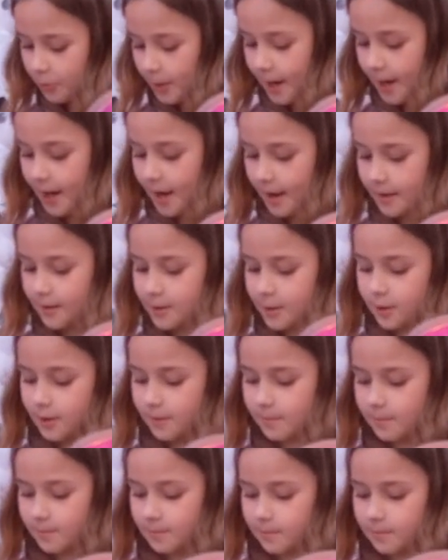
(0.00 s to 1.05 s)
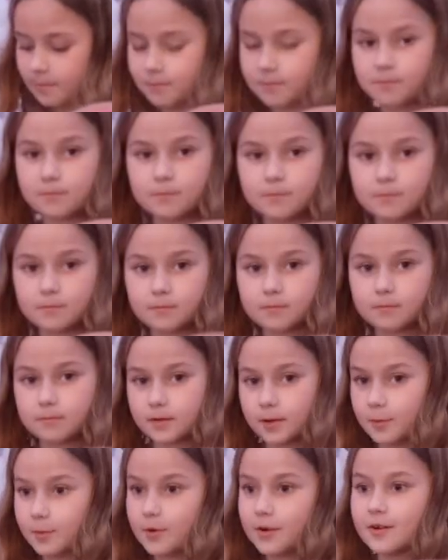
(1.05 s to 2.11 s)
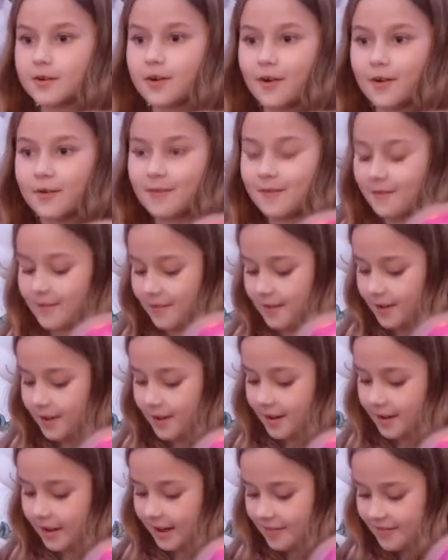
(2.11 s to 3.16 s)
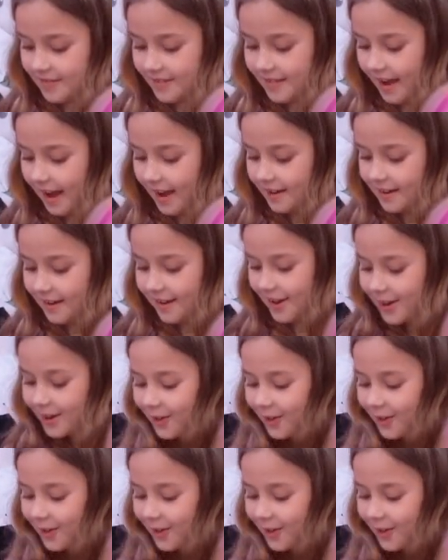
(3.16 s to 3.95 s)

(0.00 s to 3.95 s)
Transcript: 3. On your marks, get set,